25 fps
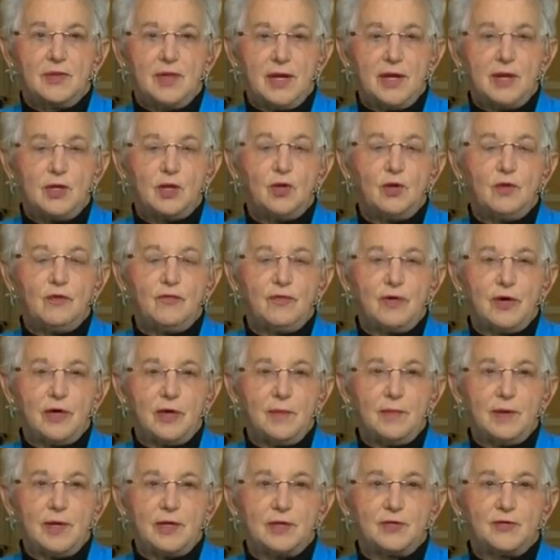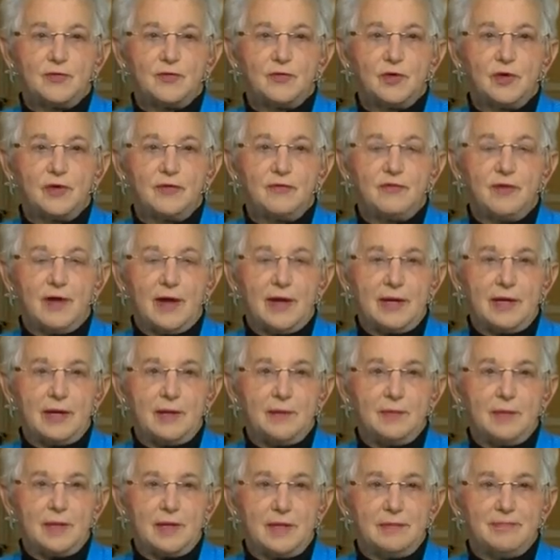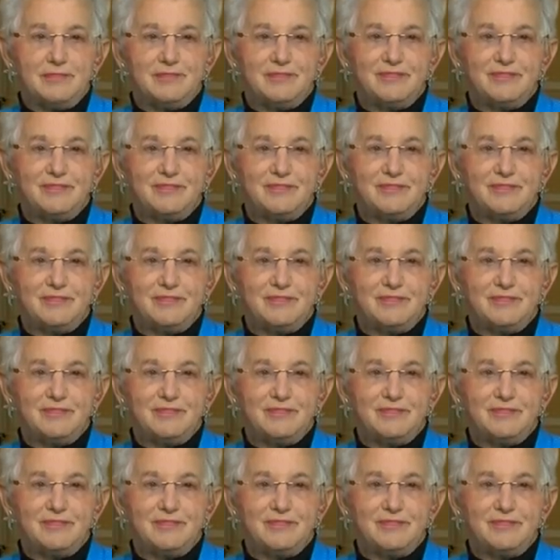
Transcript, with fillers: Thank you very much for inviting me.